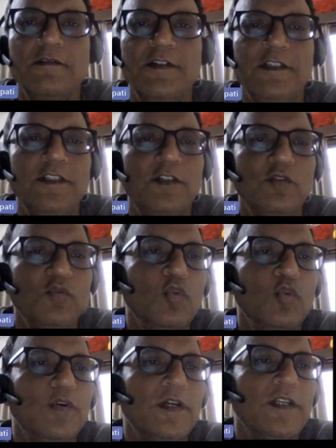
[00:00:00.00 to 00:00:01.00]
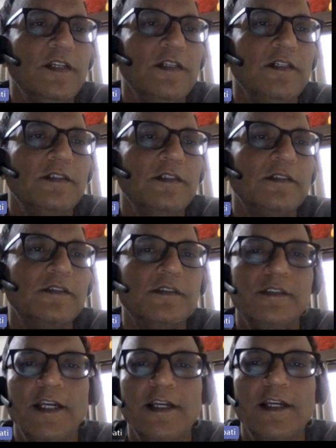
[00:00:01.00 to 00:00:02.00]
we need to go over here,
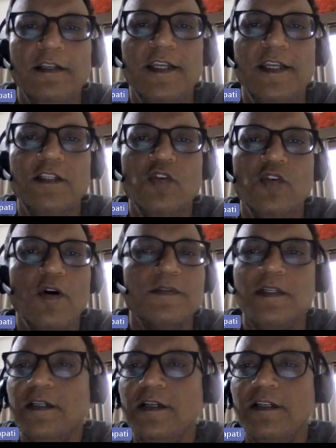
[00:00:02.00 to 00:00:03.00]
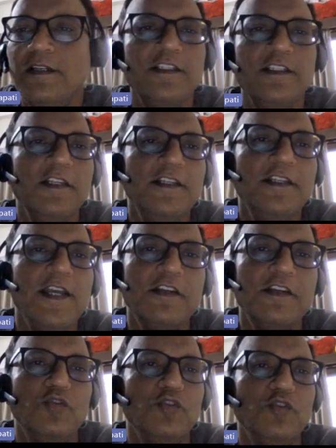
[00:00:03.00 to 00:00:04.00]
and there is an option. This is a
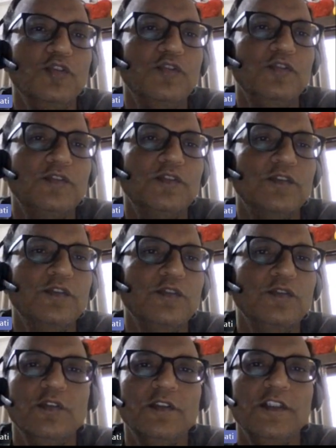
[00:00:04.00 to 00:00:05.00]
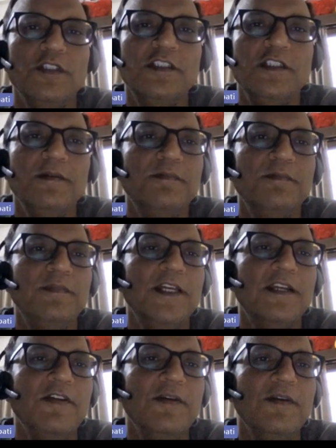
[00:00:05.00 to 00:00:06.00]
designer studio. This is
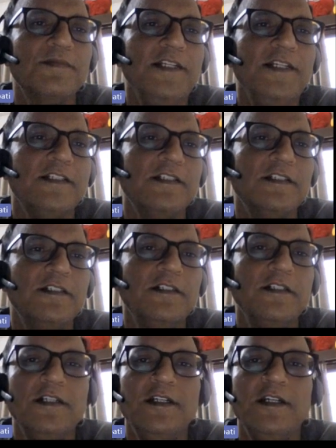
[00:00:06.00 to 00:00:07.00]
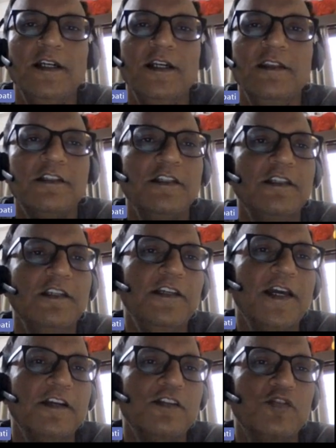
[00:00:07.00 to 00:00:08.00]
their websites. And this is the
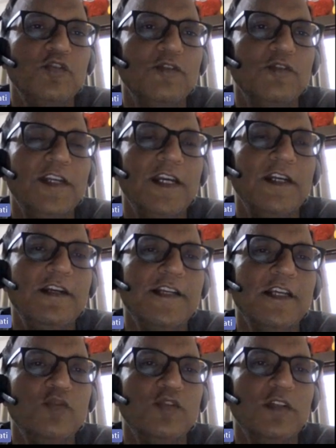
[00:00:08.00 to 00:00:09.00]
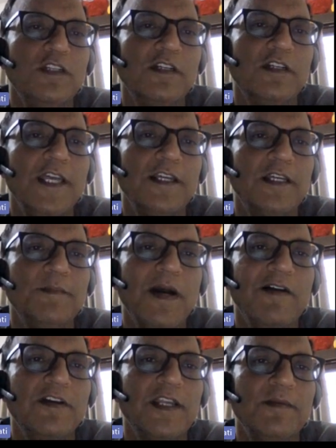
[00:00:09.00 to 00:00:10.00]
designer studio. We can design over here like a
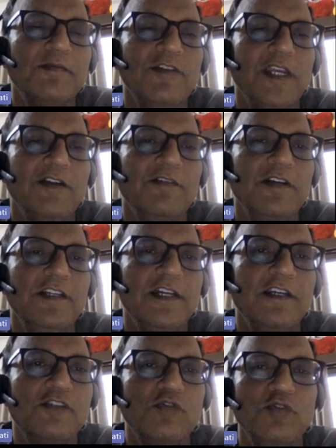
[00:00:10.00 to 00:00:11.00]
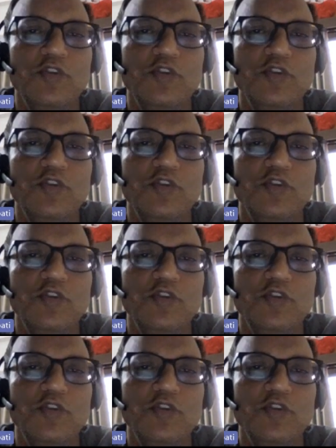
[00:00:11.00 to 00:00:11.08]
Power Apps. We have a designer